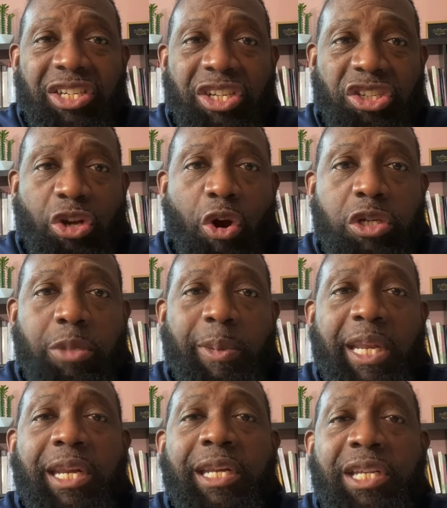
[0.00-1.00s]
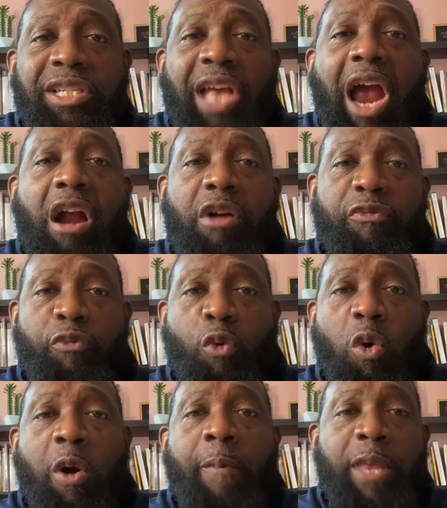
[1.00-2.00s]
discouragement, and a desire
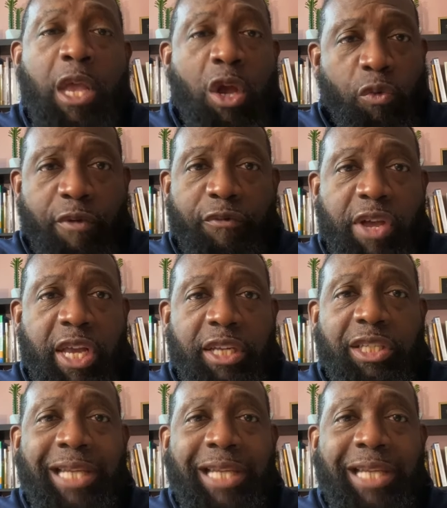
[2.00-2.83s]
for revenge.